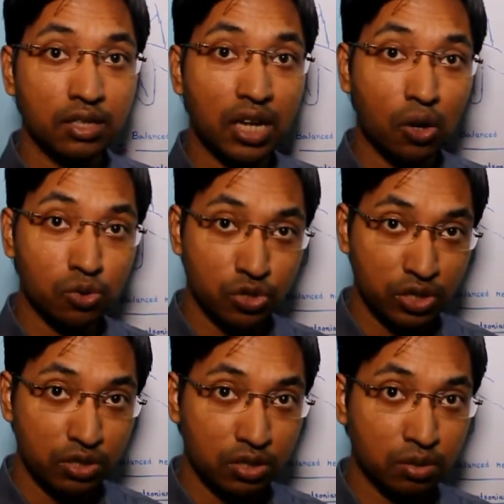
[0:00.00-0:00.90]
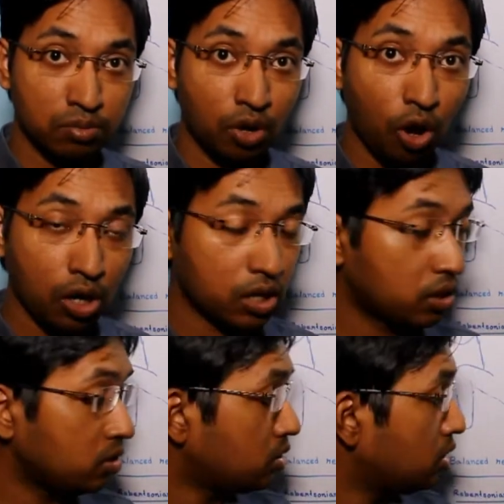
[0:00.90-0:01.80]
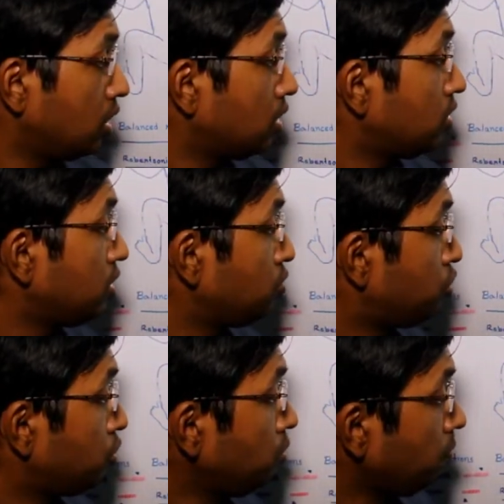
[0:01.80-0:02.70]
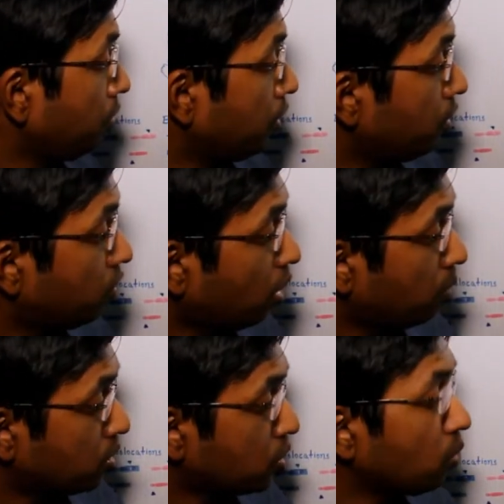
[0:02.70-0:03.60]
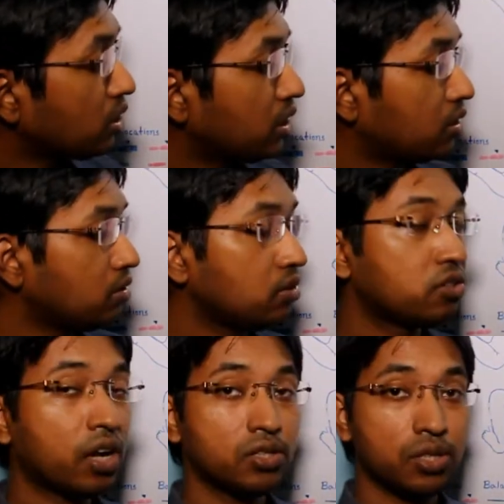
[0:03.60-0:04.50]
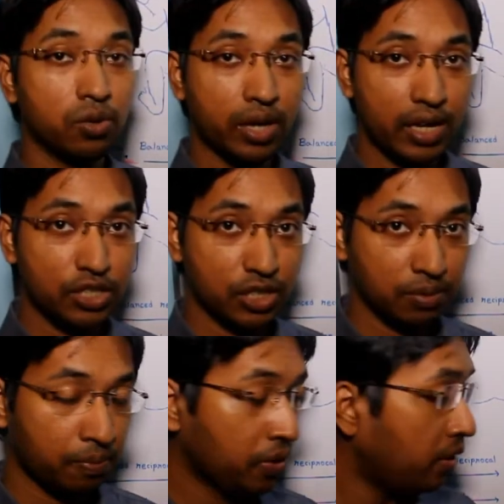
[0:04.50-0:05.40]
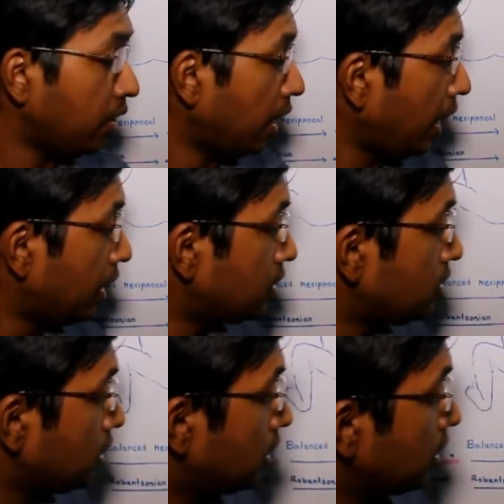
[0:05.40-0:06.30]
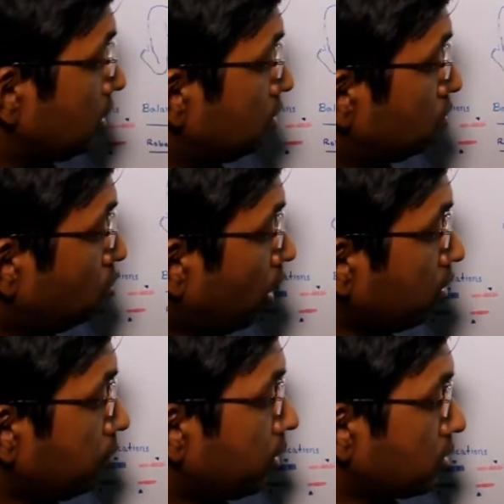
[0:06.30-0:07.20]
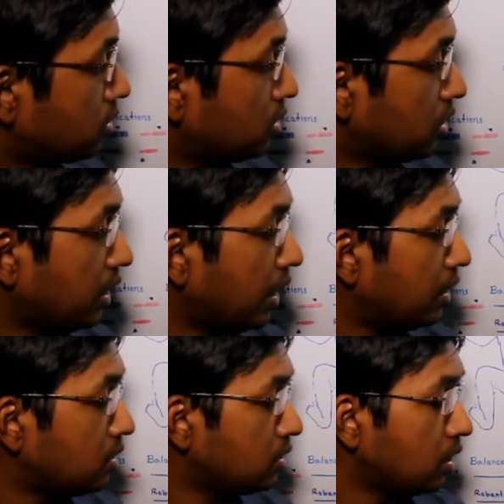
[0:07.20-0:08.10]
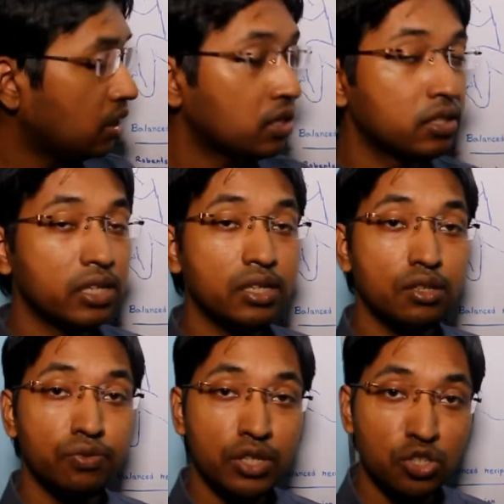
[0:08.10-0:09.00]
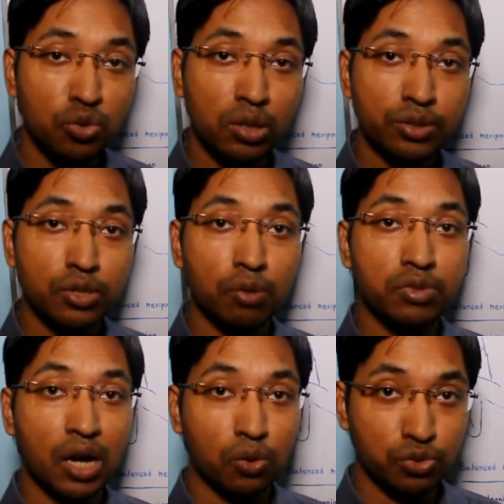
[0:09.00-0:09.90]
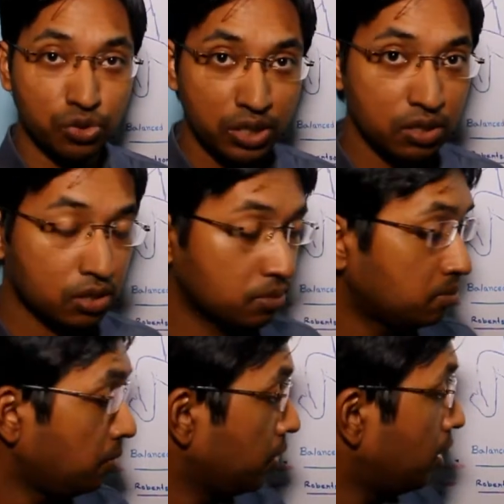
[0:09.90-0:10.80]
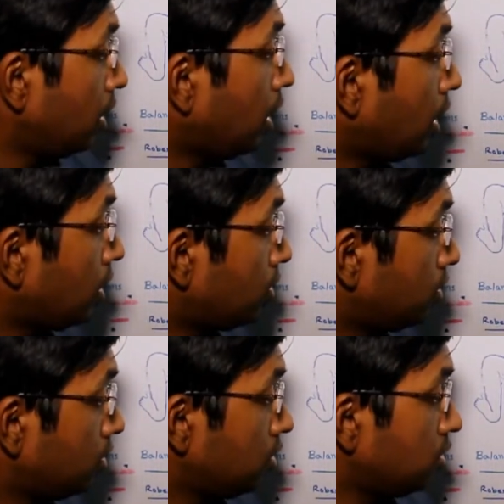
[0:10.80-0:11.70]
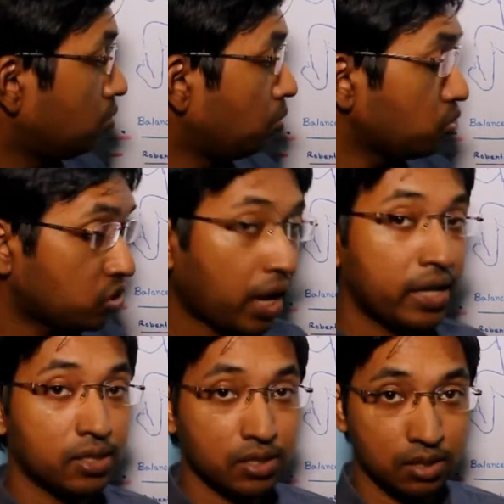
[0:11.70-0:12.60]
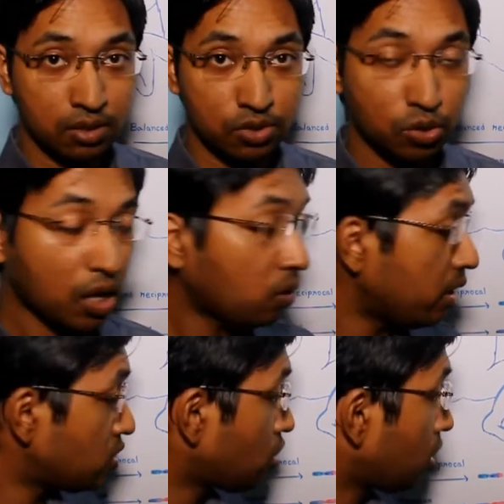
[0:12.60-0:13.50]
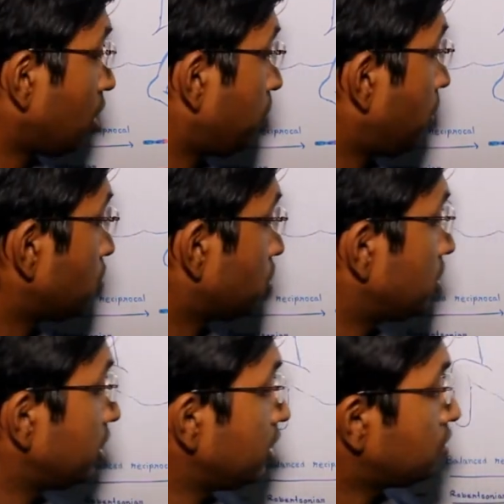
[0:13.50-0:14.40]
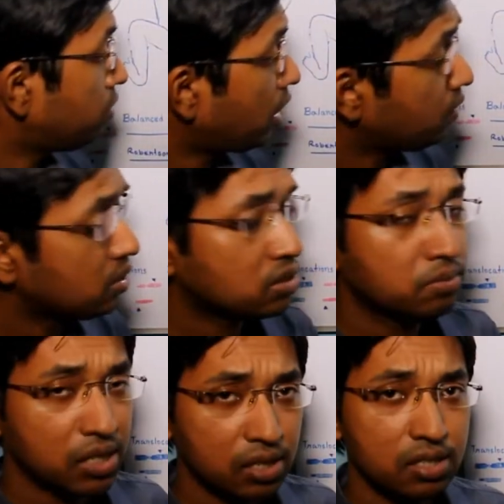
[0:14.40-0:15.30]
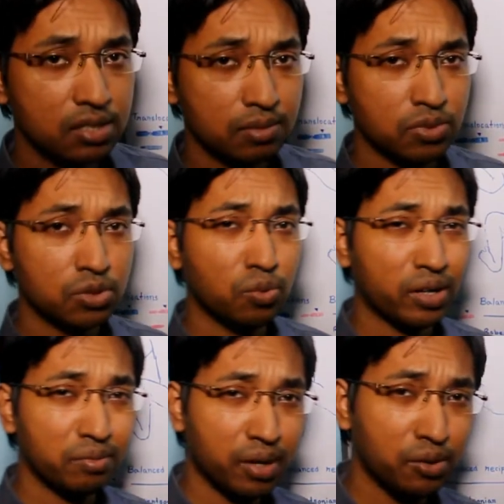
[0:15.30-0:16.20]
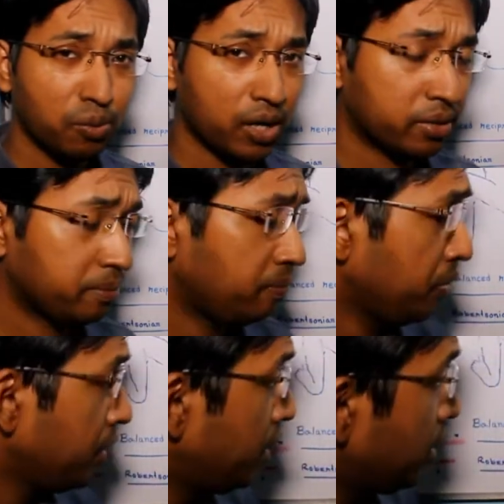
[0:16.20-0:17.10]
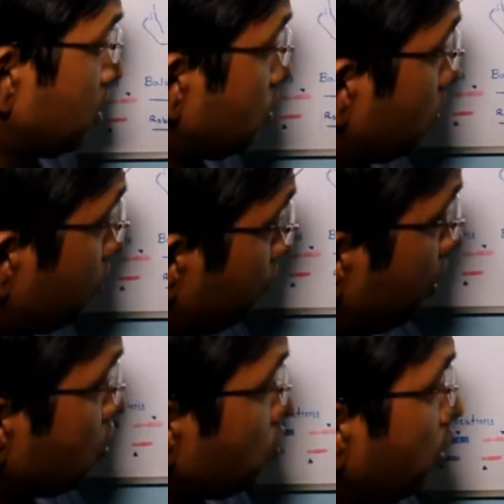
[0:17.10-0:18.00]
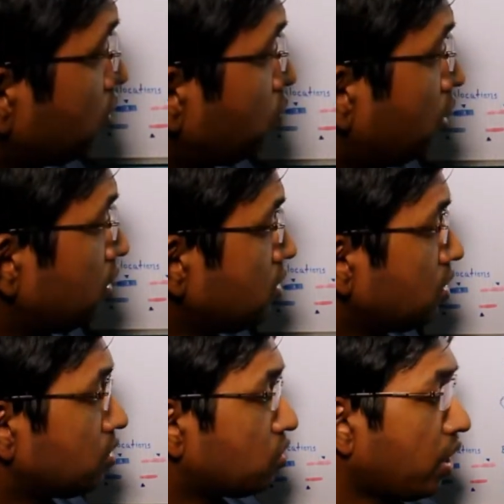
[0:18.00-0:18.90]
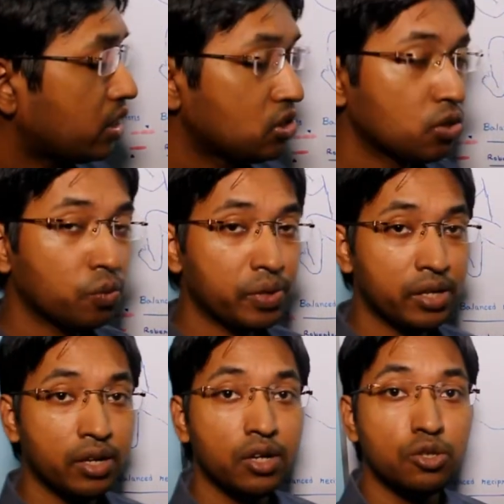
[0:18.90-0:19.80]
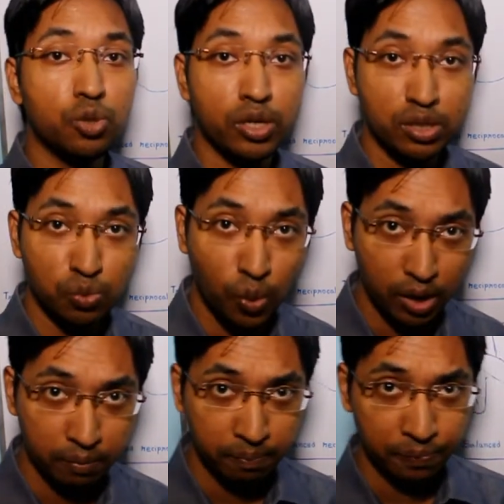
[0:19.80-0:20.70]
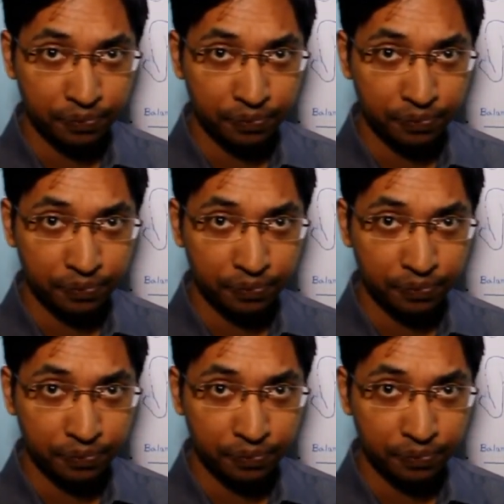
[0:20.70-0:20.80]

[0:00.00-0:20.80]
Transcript: Down syndrome occurs due to Robertsonian translocation. And in 1% case, the individuals of Down syndrome are mosaics. So now let's talk about these various mechanisms one by one. So the first one was trisomy 21.